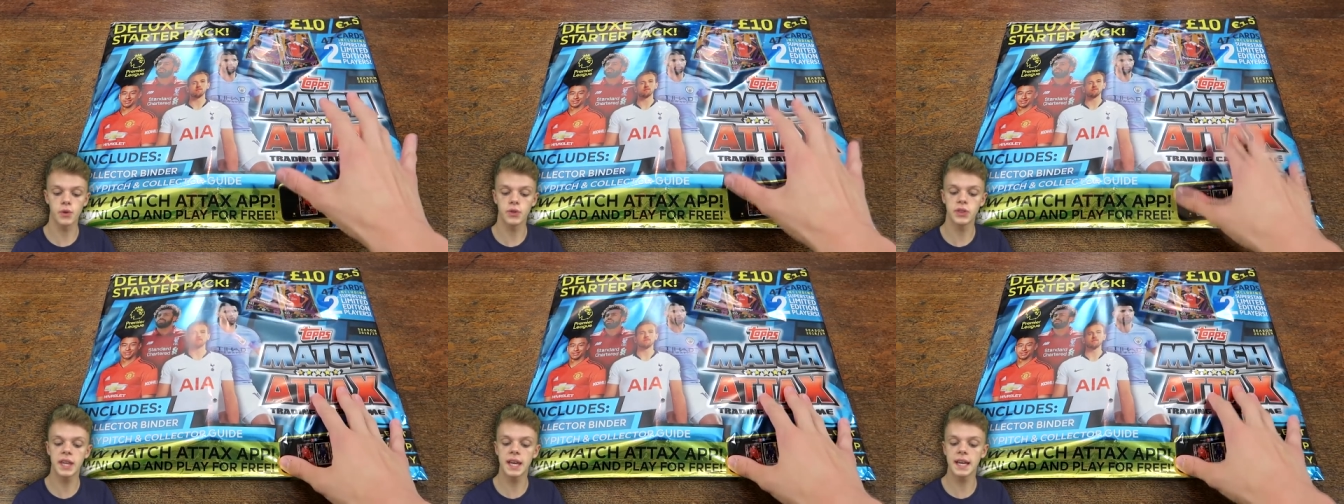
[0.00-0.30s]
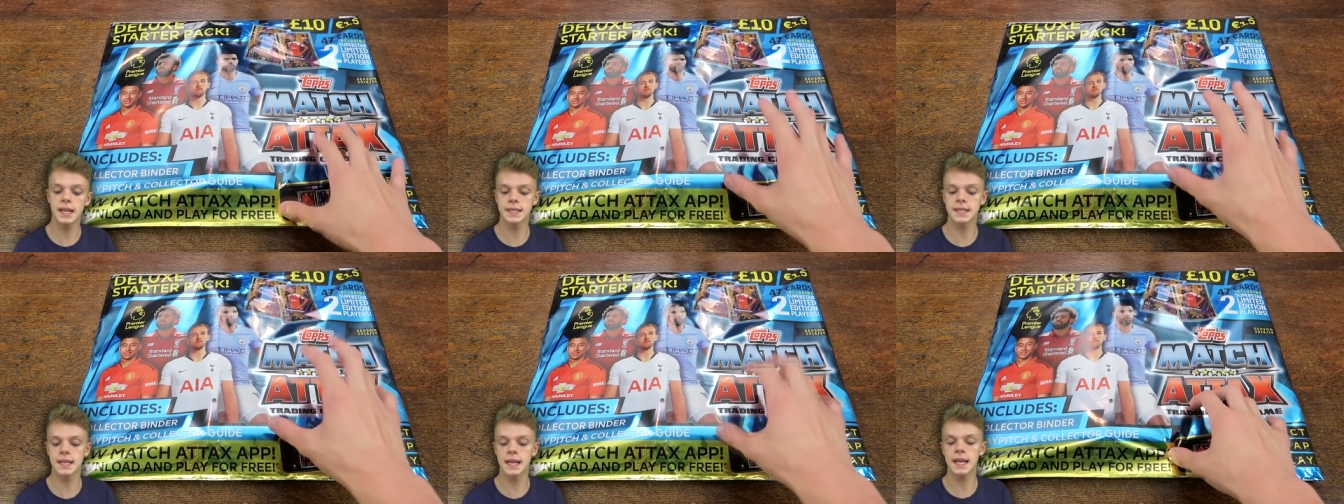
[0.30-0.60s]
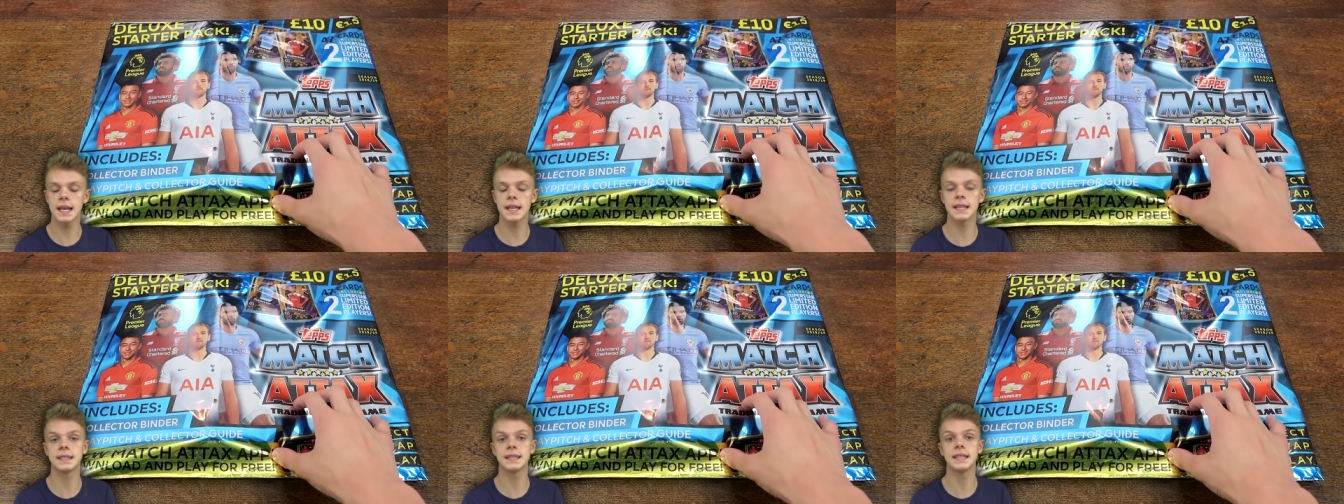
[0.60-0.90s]
this
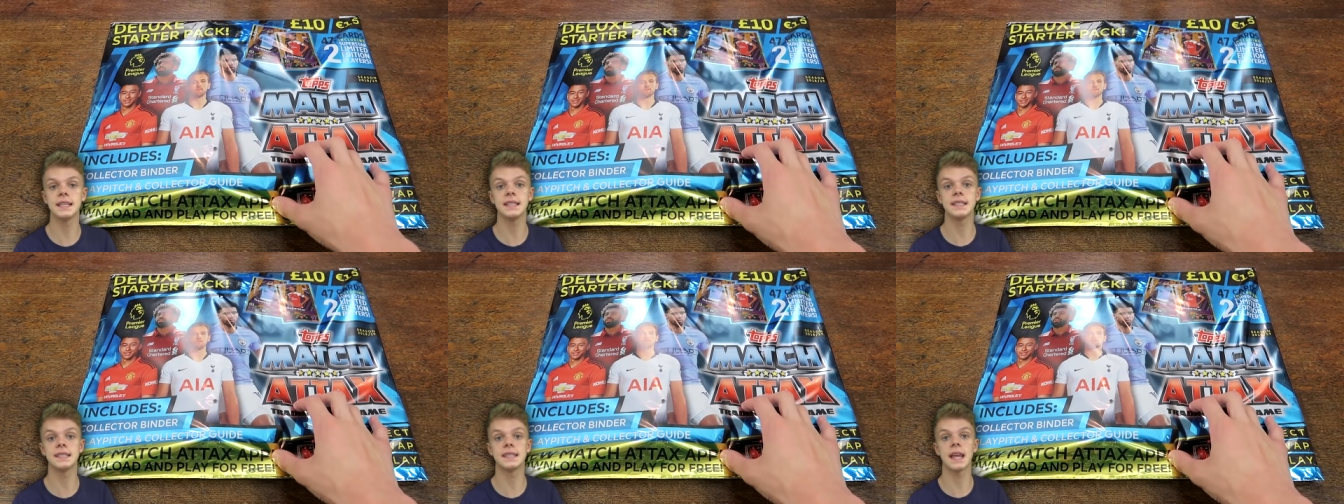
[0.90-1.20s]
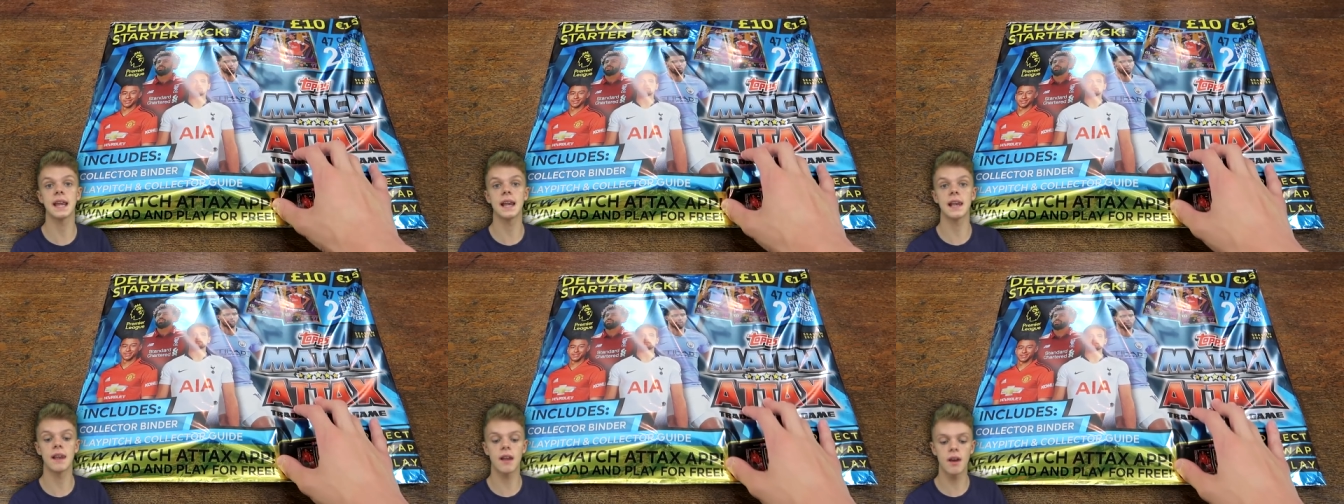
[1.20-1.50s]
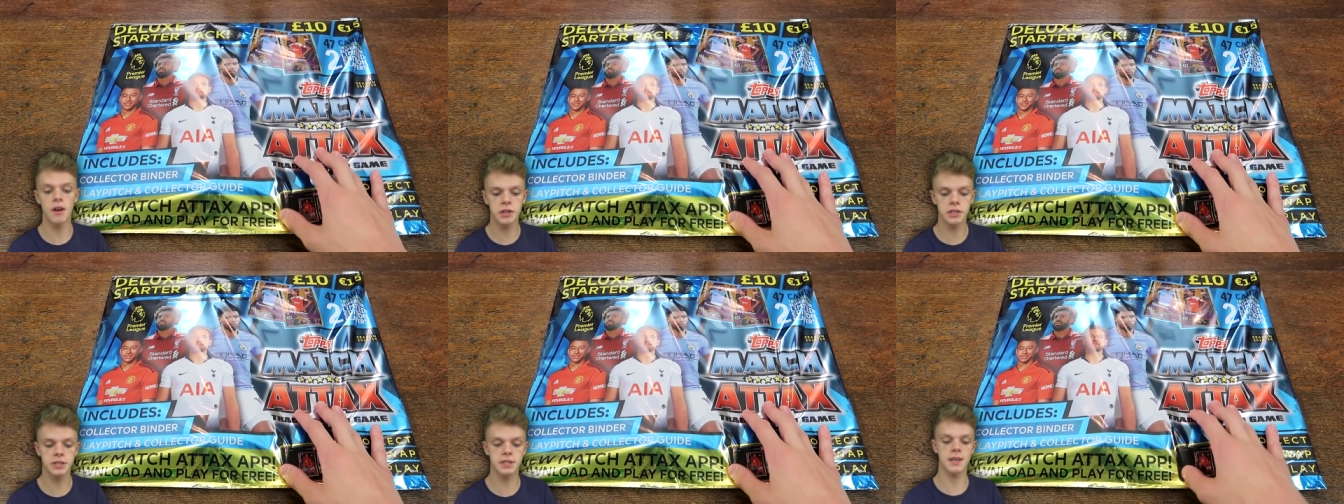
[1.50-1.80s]
is the
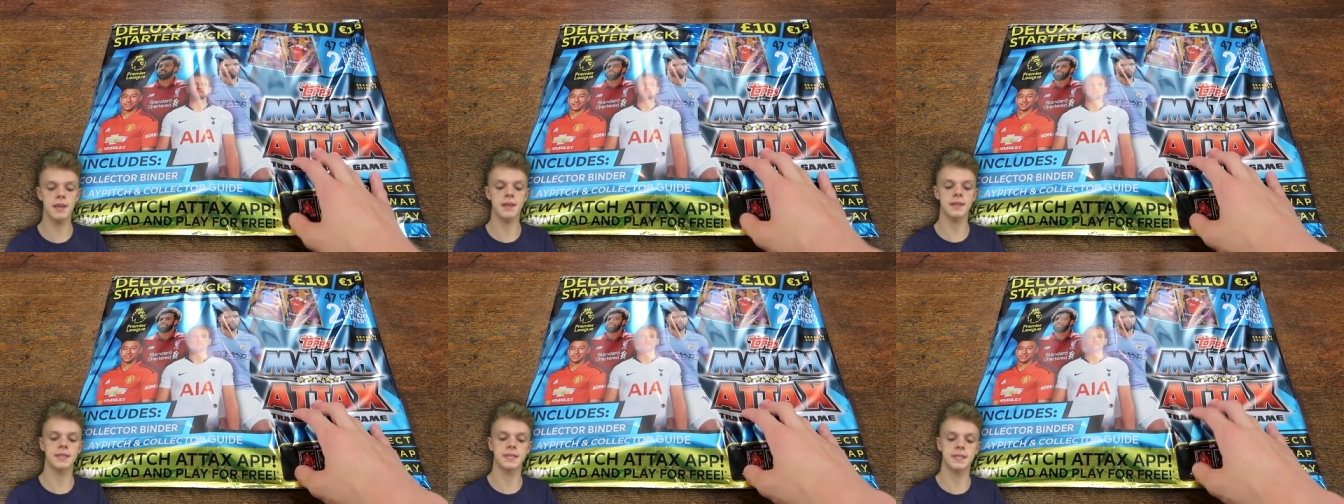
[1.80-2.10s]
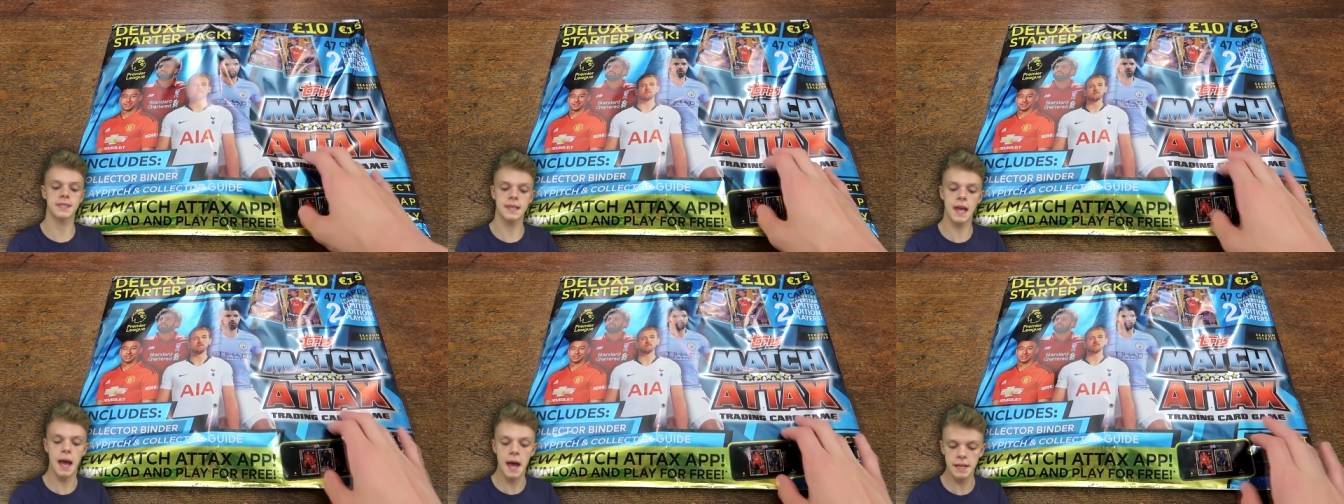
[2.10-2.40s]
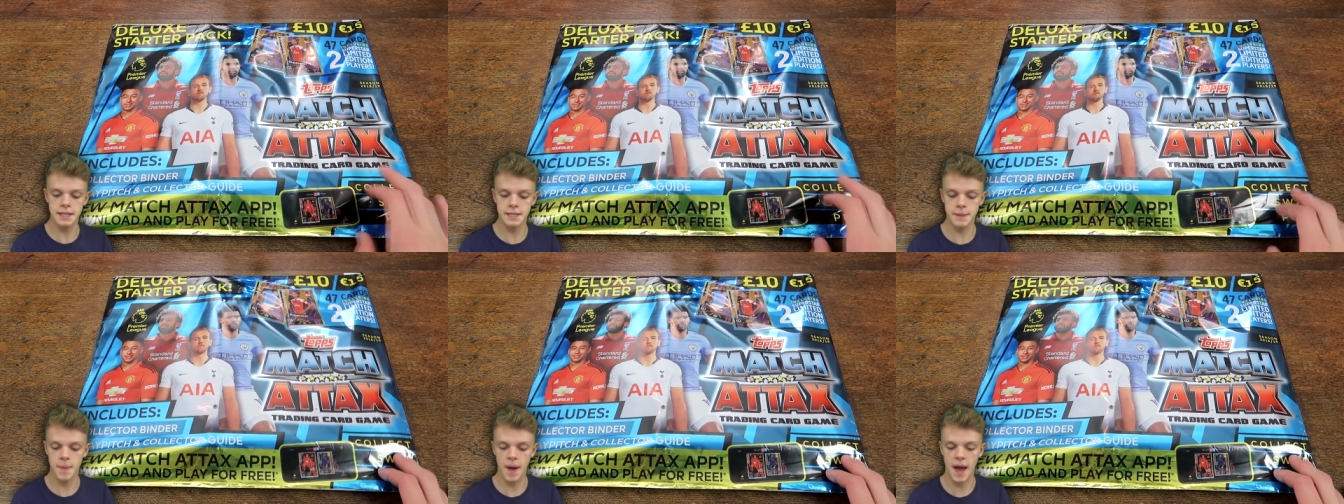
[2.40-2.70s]
deluxe
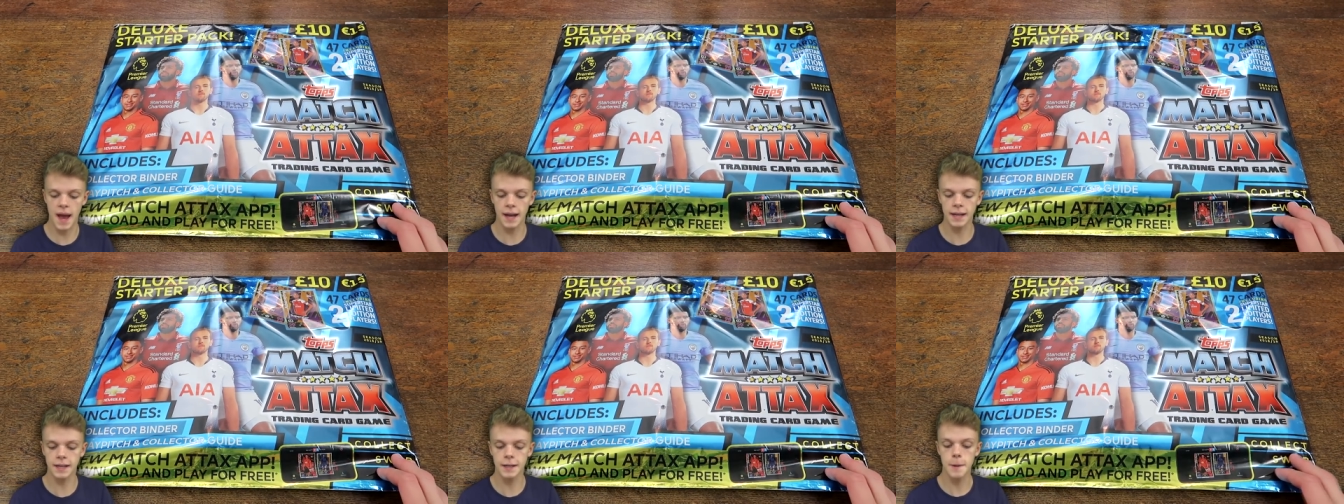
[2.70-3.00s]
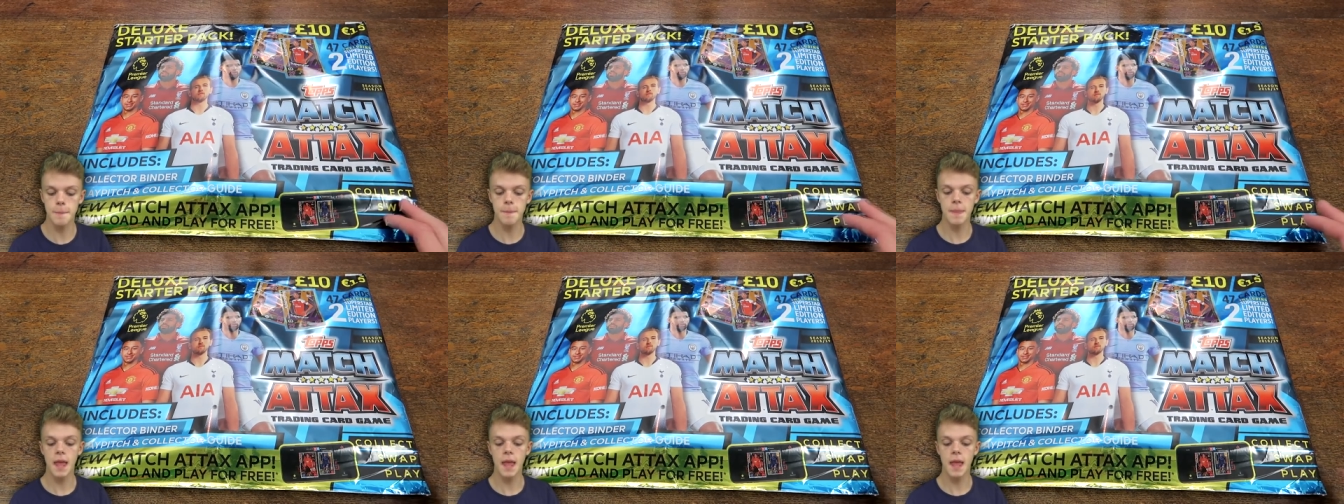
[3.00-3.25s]
starter pack